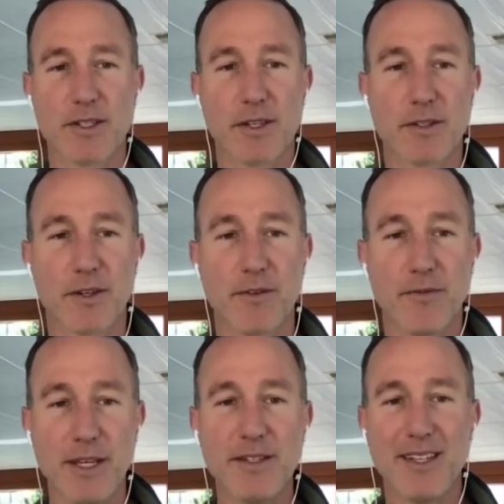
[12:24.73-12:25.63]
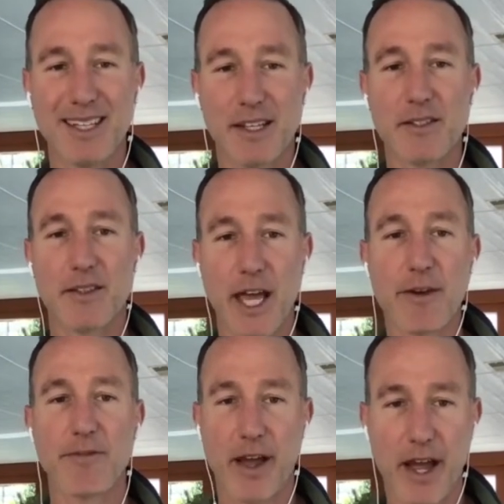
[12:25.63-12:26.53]
He says, Visa isn't
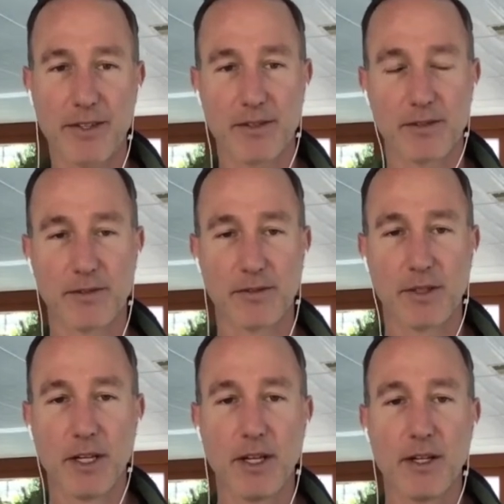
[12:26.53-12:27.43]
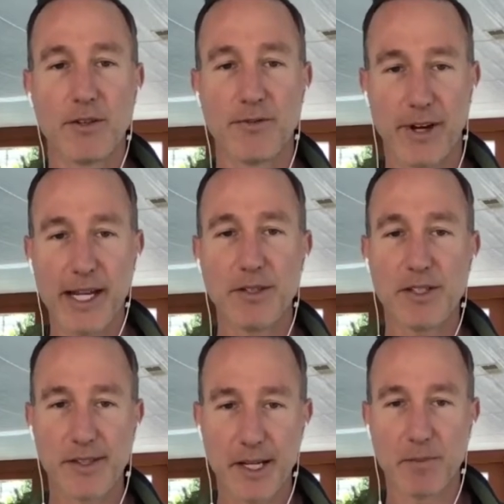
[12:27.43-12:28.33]
that fast. Final
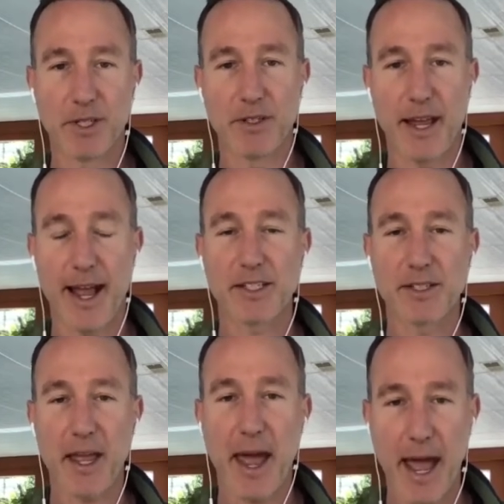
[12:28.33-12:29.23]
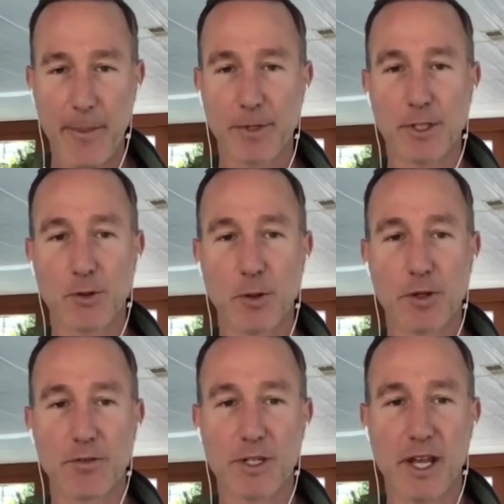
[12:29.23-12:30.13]
settlement actually happens in 2 to
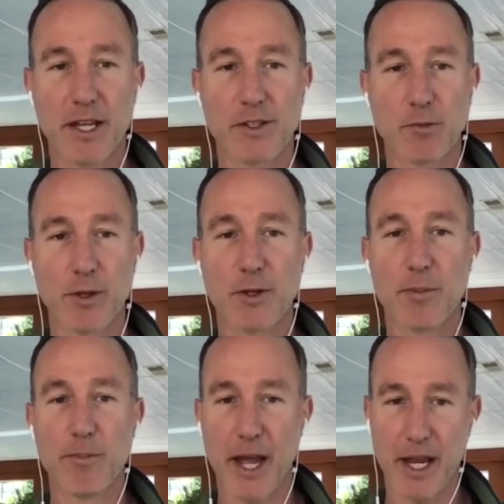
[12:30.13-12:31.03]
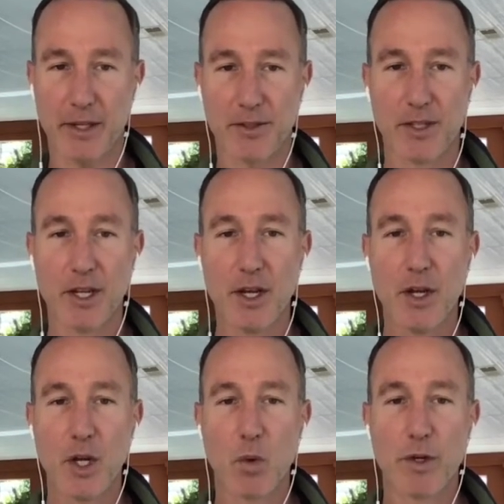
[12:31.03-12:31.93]
3 days with your banks.
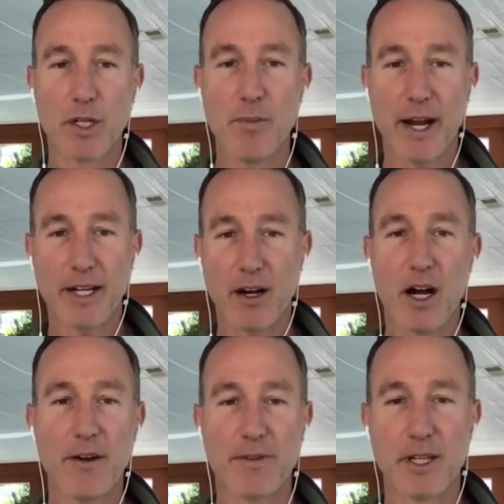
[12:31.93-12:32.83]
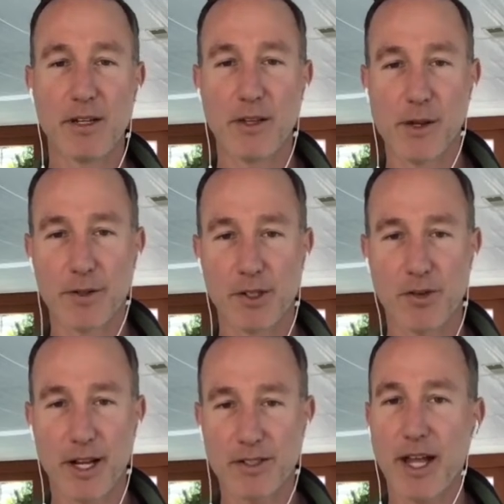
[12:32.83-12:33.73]
When you buy coffee, there's a
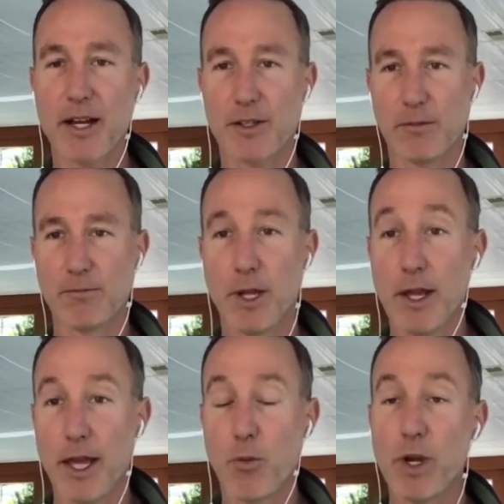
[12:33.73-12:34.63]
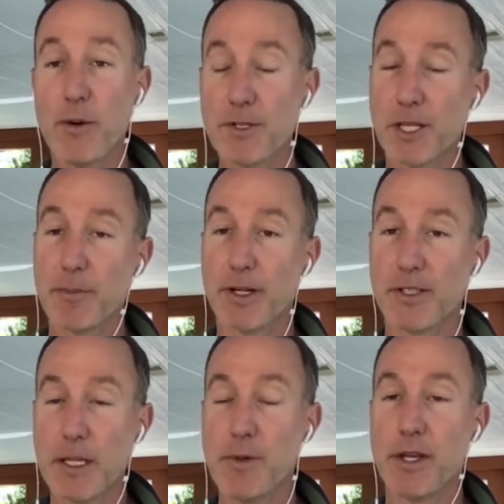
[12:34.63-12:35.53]
transaction. And we always think about
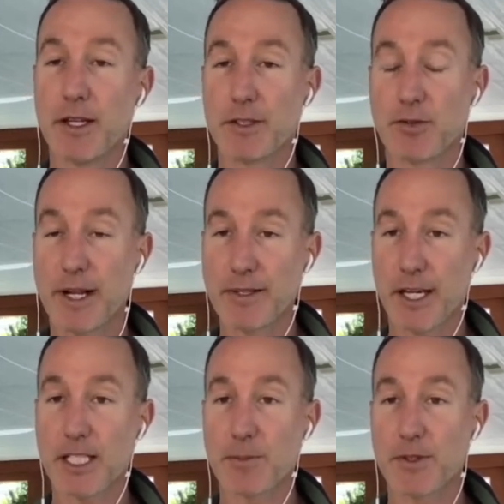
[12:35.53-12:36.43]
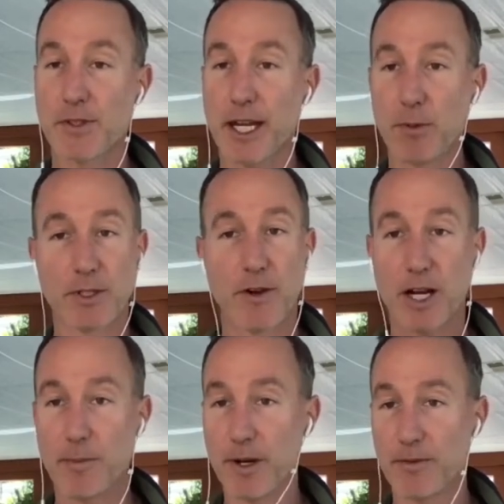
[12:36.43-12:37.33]
TPS, the transactions per second. We
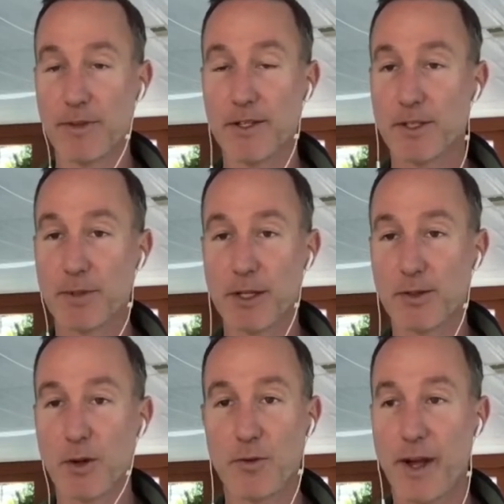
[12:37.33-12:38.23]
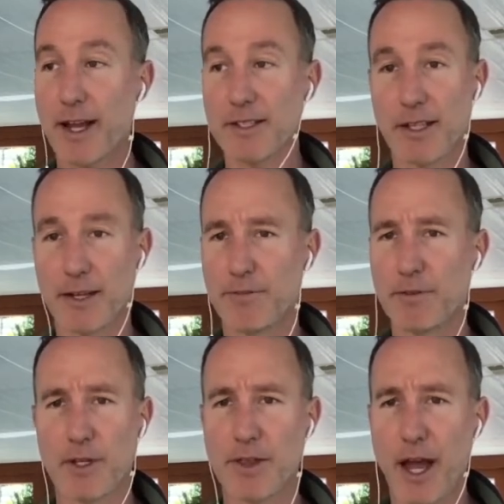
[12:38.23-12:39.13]
talk about Visa being so fast at like
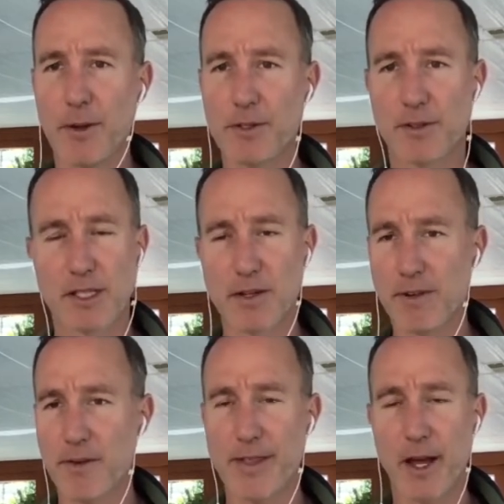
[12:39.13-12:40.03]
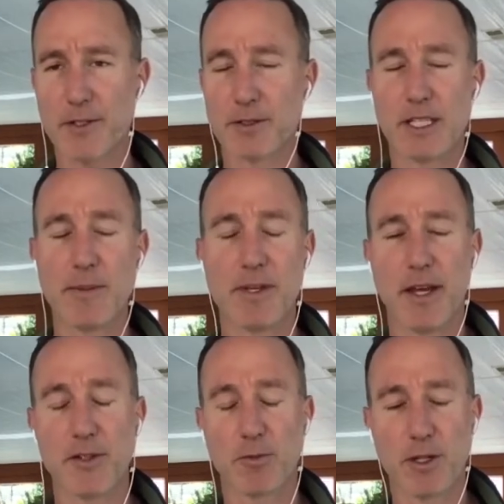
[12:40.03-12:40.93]
50,000 or 75,000
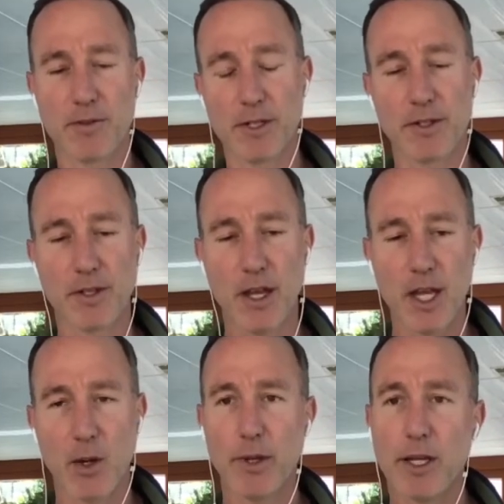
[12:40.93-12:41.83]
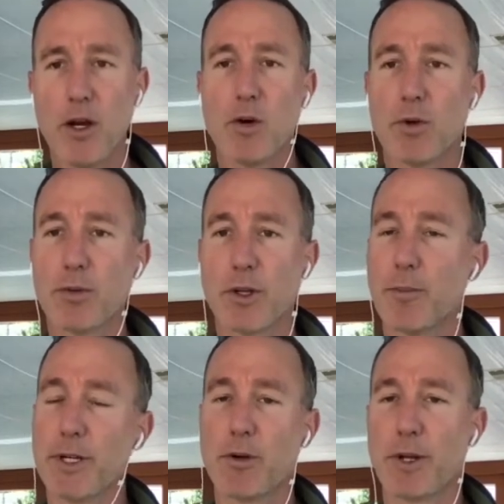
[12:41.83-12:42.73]
TPS or whatever it is. And we're like, oh, well,
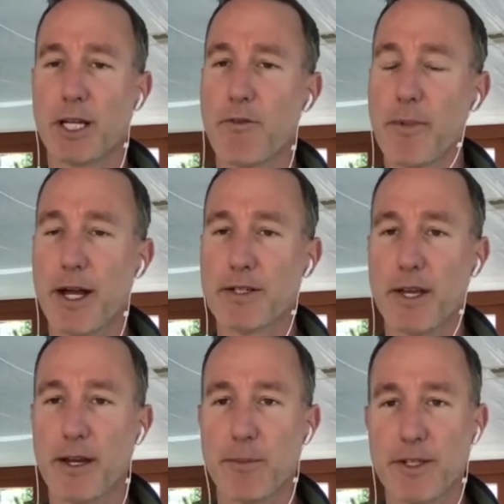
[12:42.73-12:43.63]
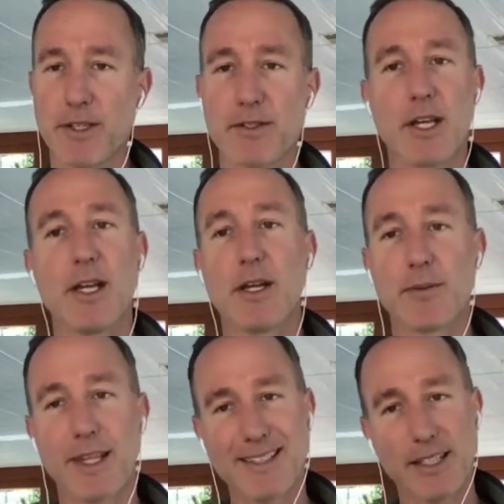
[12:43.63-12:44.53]
Bitcoin can never match that. But he says,
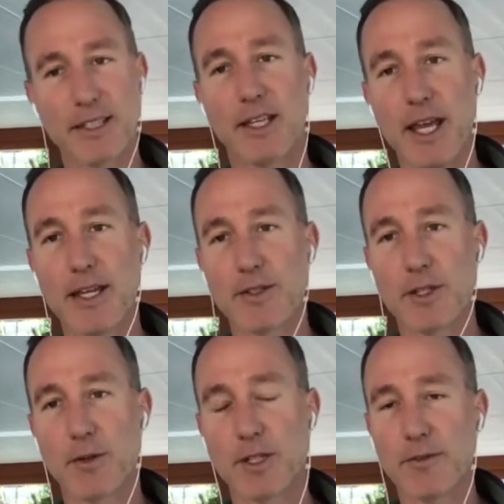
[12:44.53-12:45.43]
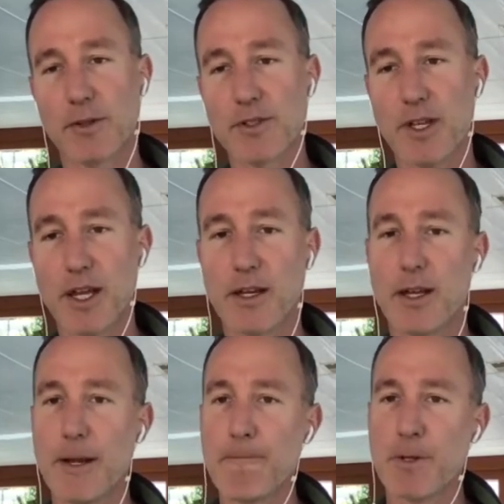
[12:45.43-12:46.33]
that's not the case. He goes, you have to understand.
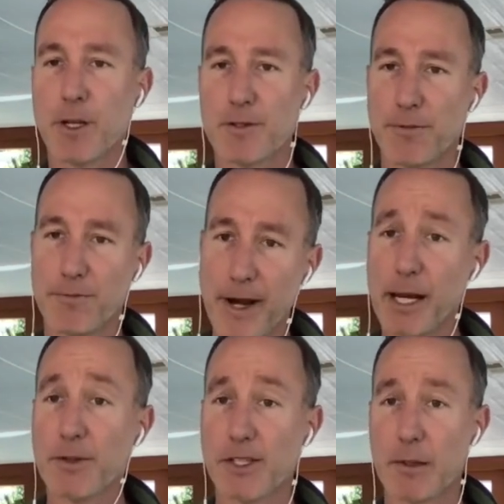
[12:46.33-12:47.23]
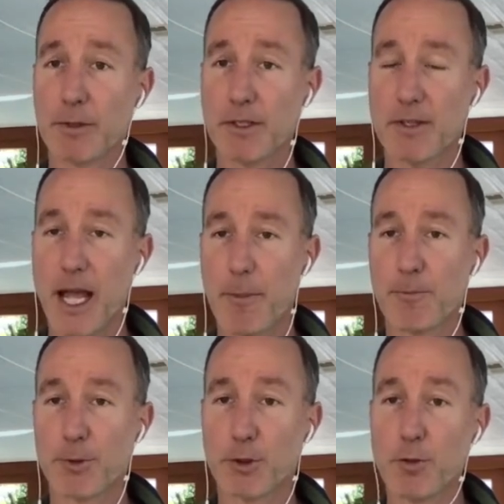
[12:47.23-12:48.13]
He goes, the final settlement doesn't
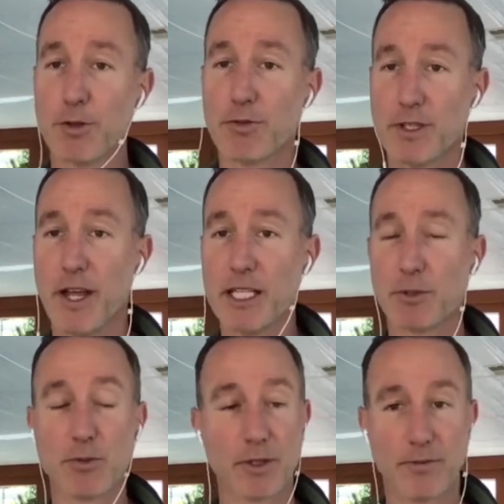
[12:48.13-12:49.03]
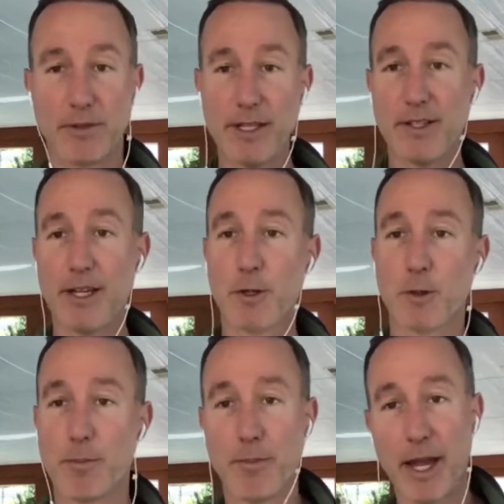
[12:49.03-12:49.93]
happen for 2 to 3 days between Visa and
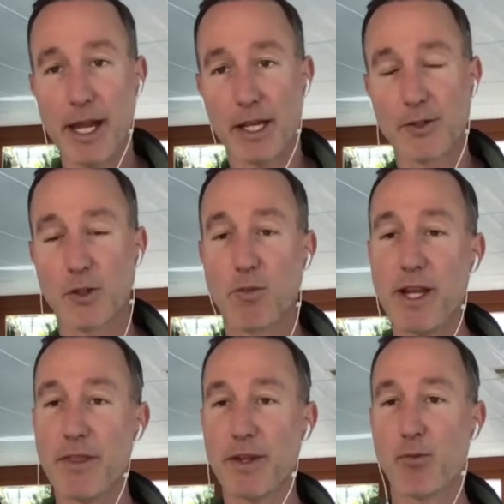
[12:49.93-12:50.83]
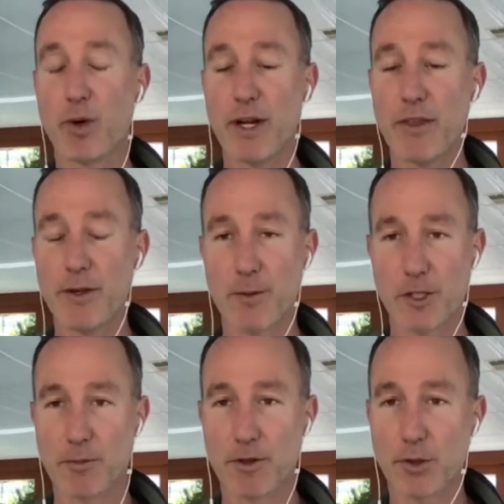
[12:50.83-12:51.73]
your bank. So right there,
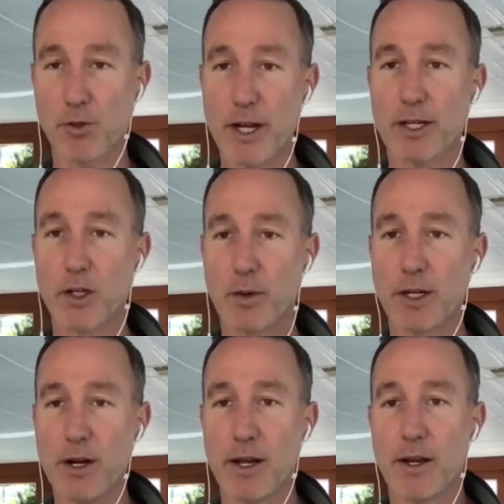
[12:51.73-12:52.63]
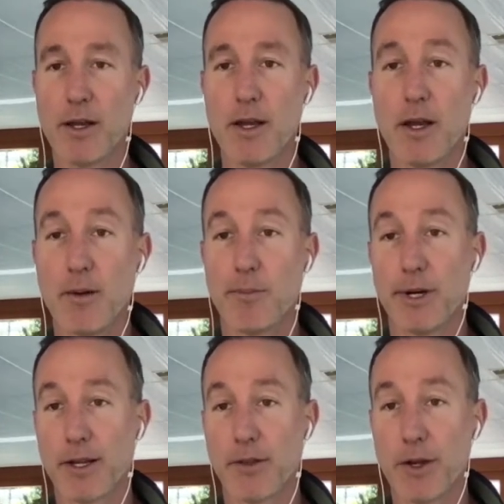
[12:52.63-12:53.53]
there's a little bit of credit going on,
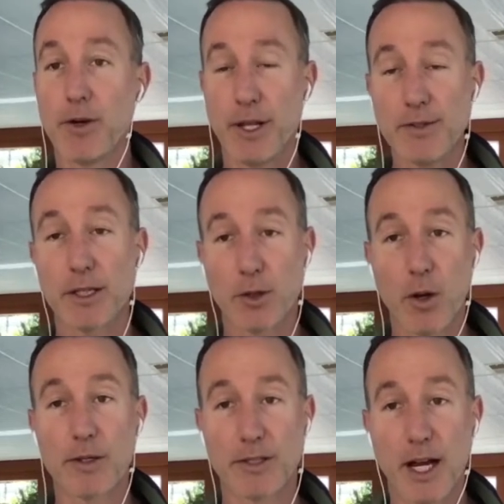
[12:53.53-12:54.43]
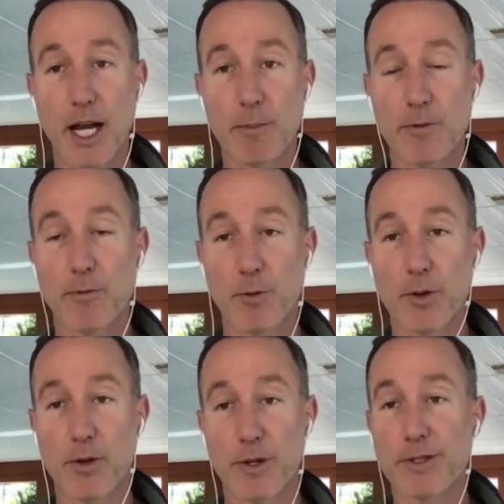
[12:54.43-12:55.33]
but there is a long time before
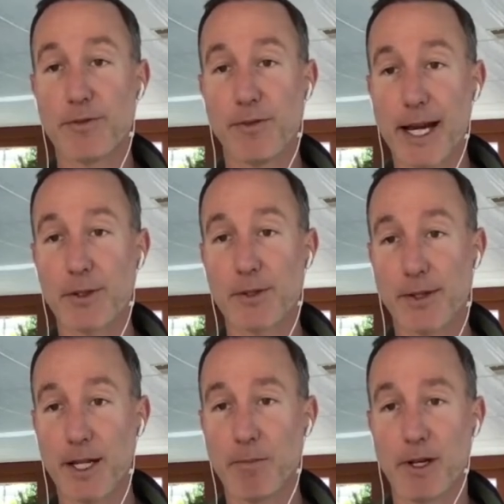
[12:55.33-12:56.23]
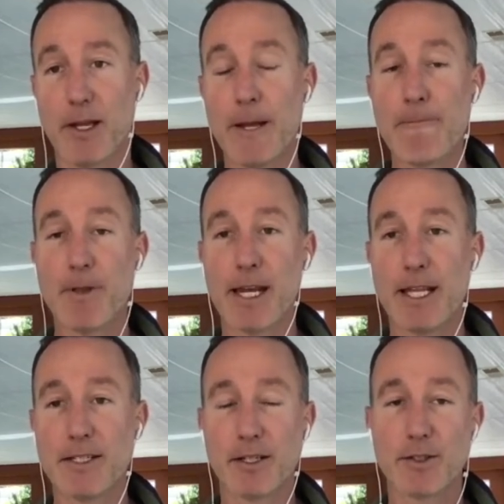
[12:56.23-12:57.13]
there is final settlement. And
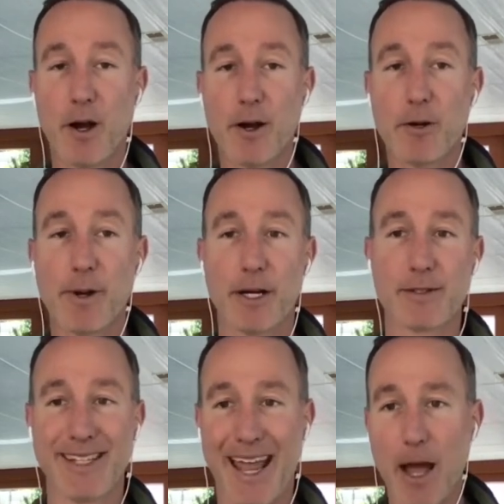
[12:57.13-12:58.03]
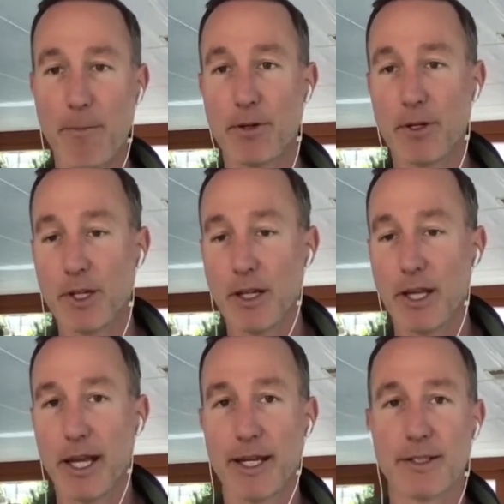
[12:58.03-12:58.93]
he's going to talk about Zap
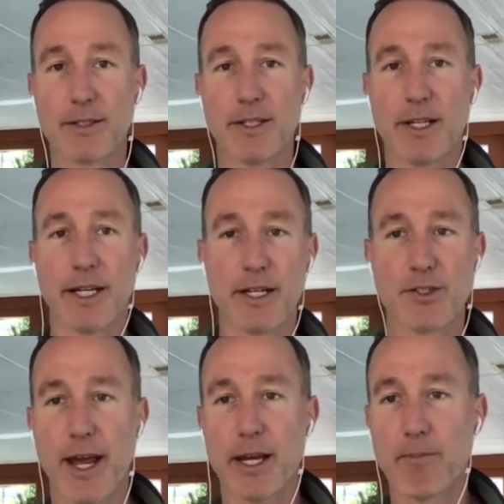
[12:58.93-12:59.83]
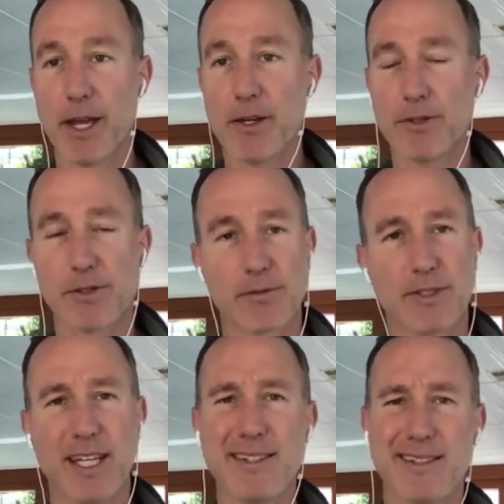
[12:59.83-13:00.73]
and Jack Mayers.
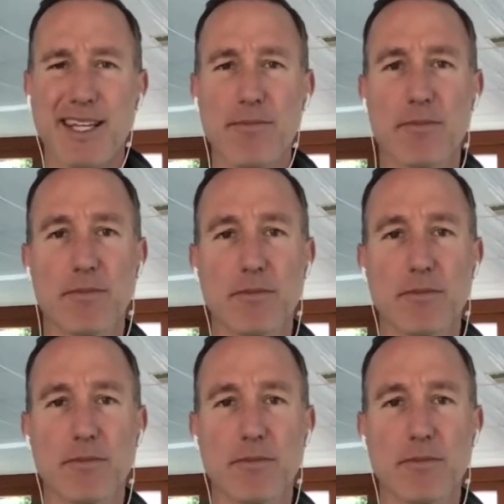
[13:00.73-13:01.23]
Is that his name?